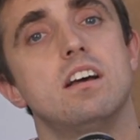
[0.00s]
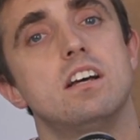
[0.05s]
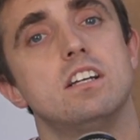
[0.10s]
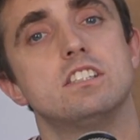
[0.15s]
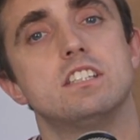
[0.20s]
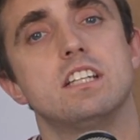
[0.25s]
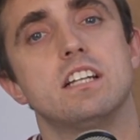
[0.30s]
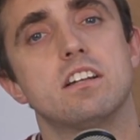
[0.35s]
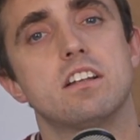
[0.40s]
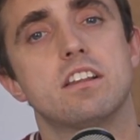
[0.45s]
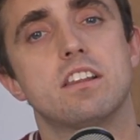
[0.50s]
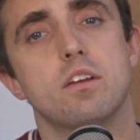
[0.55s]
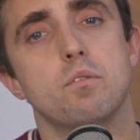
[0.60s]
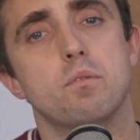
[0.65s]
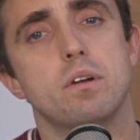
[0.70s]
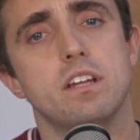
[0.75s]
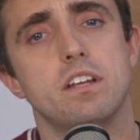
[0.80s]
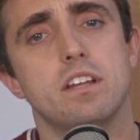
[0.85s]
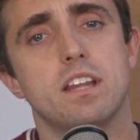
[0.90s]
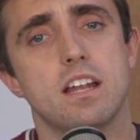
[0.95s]
So then I think
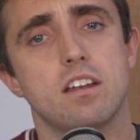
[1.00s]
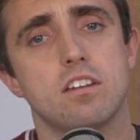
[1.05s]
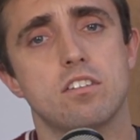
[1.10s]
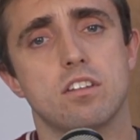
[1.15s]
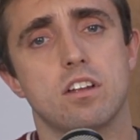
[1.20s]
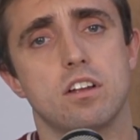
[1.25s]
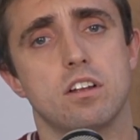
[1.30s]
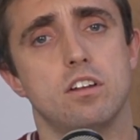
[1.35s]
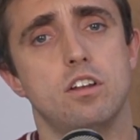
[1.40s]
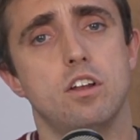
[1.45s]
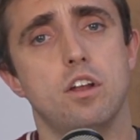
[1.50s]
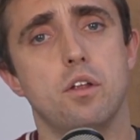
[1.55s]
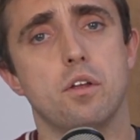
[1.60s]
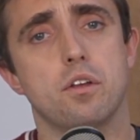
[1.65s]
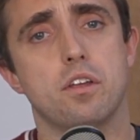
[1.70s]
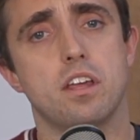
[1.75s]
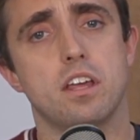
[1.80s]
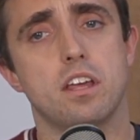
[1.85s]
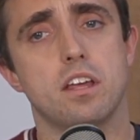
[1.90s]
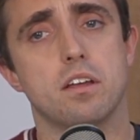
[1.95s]
when you then start
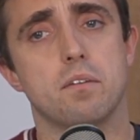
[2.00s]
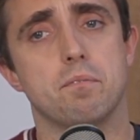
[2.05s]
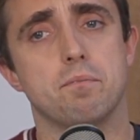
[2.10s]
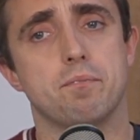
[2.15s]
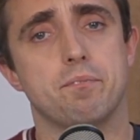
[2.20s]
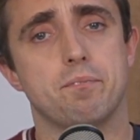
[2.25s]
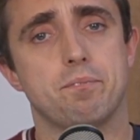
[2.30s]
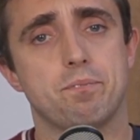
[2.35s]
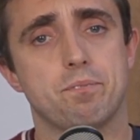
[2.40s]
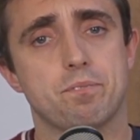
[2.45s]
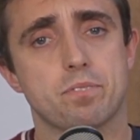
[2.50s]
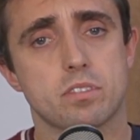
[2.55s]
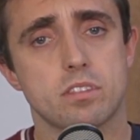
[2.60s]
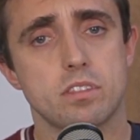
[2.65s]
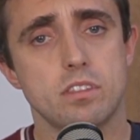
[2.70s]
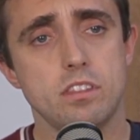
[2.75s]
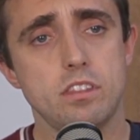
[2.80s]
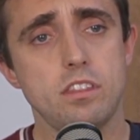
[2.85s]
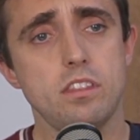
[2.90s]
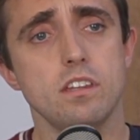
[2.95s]
looking at
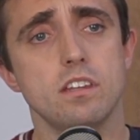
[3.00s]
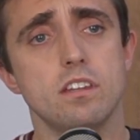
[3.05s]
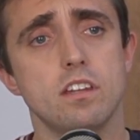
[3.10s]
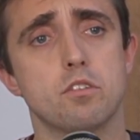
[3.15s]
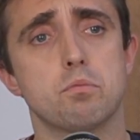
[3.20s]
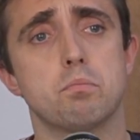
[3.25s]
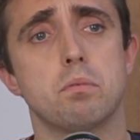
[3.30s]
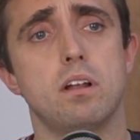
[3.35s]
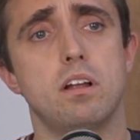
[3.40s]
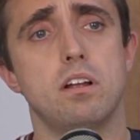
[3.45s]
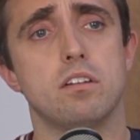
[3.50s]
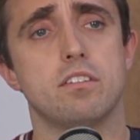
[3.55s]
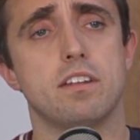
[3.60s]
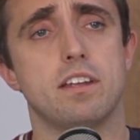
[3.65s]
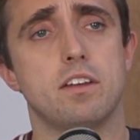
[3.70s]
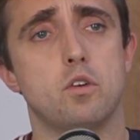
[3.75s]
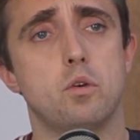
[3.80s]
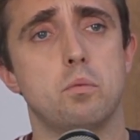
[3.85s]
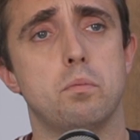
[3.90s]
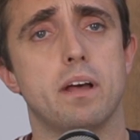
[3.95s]
this plantar
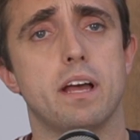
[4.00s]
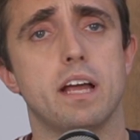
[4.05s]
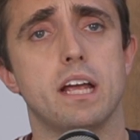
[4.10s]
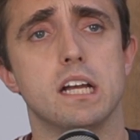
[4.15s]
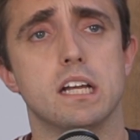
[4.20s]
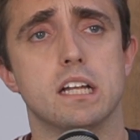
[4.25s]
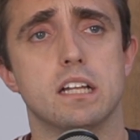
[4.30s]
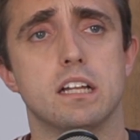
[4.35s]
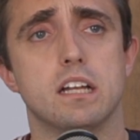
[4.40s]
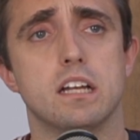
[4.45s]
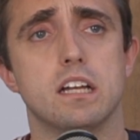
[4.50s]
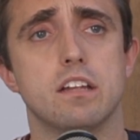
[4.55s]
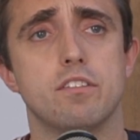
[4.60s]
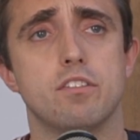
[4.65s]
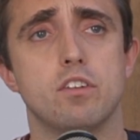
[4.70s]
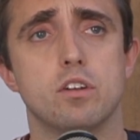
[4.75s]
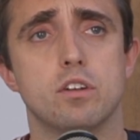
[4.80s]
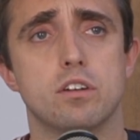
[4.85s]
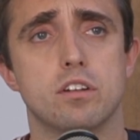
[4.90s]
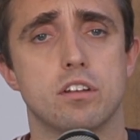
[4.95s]
heel pain, and then if
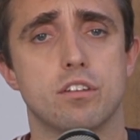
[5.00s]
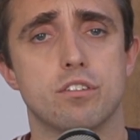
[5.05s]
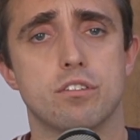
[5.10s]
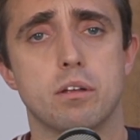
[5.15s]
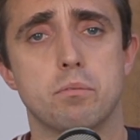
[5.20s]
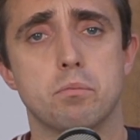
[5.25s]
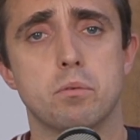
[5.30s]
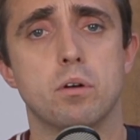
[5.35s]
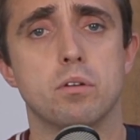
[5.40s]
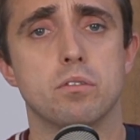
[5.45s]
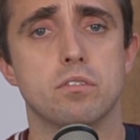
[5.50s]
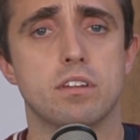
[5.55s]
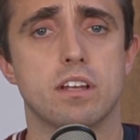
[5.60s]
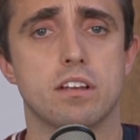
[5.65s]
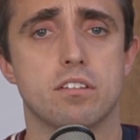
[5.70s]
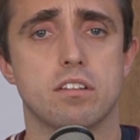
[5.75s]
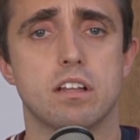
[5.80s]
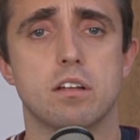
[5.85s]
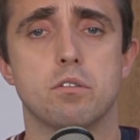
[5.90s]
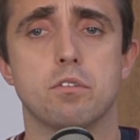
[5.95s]
you look at the
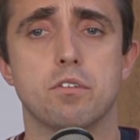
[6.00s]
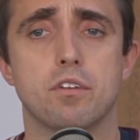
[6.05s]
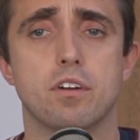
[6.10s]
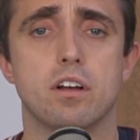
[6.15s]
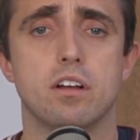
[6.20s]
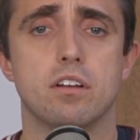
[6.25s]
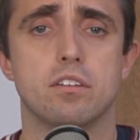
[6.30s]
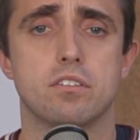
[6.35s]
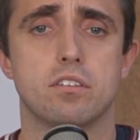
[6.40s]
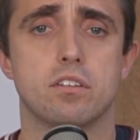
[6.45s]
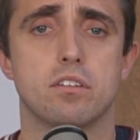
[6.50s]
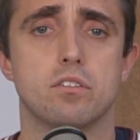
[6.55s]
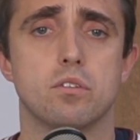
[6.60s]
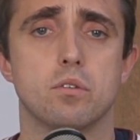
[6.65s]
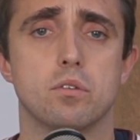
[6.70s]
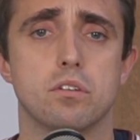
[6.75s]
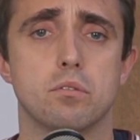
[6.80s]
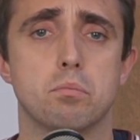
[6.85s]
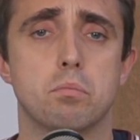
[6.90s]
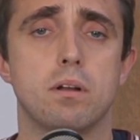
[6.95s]
subcontext of that with regards to
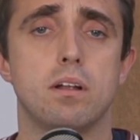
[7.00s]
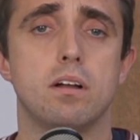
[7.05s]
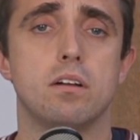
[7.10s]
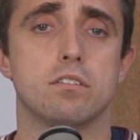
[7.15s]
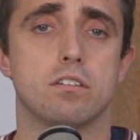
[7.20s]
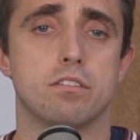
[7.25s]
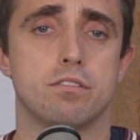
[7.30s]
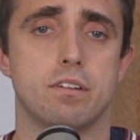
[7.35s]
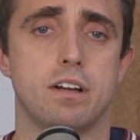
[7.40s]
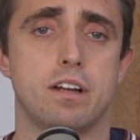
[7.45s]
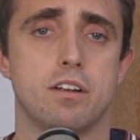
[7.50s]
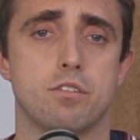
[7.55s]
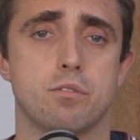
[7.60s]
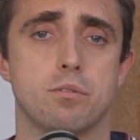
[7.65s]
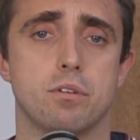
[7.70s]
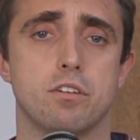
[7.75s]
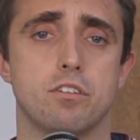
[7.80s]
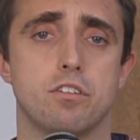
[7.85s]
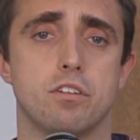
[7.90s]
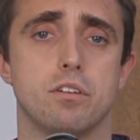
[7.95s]
sort of the plantar
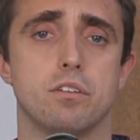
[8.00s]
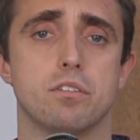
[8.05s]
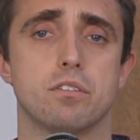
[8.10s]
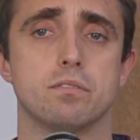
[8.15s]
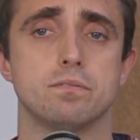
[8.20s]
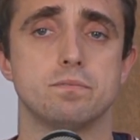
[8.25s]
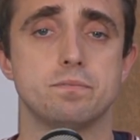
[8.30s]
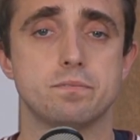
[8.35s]
fascia issues,